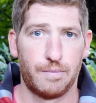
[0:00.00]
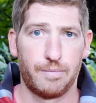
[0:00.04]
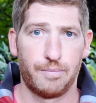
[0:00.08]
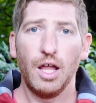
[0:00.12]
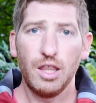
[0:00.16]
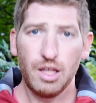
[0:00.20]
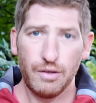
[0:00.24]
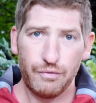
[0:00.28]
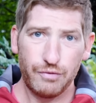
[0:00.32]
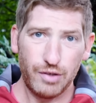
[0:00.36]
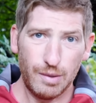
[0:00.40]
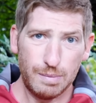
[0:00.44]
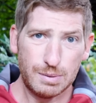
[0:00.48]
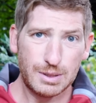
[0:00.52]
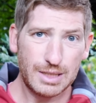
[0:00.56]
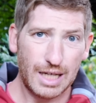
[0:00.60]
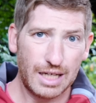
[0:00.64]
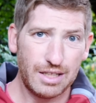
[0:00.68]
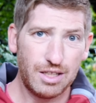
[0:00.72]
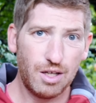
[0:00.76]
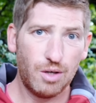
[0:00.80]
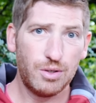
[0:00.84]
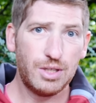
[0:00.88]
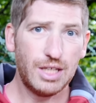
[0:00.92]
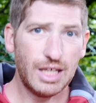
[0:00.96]
On the flip
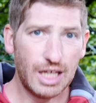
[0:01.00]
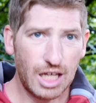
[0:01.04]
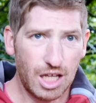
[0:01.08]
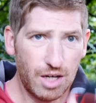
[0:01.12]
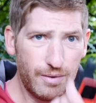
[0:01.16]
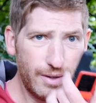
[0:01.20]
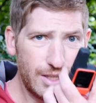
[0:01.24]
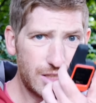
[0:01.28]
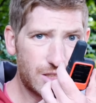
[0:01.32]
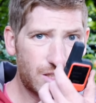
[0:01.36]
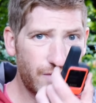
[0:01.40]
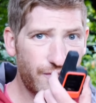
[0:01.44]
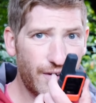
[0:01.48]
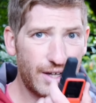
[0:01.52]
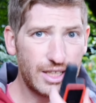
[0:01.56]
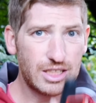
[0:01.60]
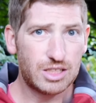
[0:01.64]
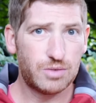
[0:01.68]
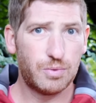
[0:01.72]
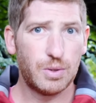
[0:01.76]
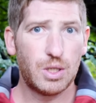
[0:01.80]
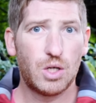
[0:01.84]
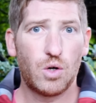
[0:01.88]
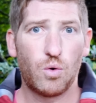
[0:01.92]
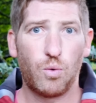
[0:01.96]
side though, the InReach
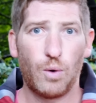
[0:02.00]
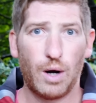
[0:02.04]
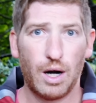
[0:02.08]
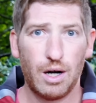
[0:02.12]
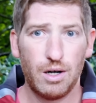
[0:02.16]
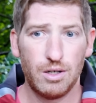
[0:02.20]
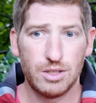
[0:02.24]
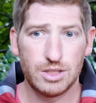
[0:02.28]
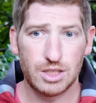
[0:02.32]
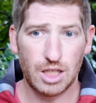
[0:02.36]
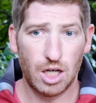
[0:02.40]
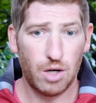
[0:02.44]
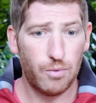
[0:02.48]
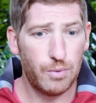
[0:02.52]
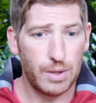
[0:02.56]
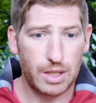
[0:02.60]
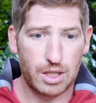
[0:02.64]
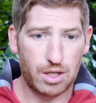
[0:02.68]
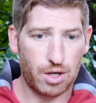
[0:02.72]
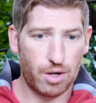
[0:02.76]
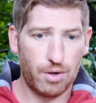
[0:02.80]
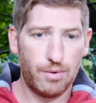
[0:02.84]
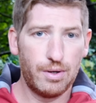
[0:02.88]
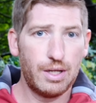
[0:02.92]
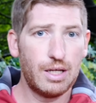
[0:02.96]
device requires a
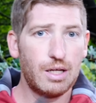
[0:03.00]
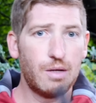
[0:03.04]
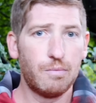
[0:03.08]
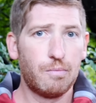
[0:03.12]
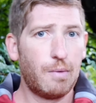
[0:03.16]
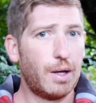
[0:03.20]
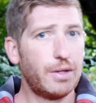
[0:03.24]
recurring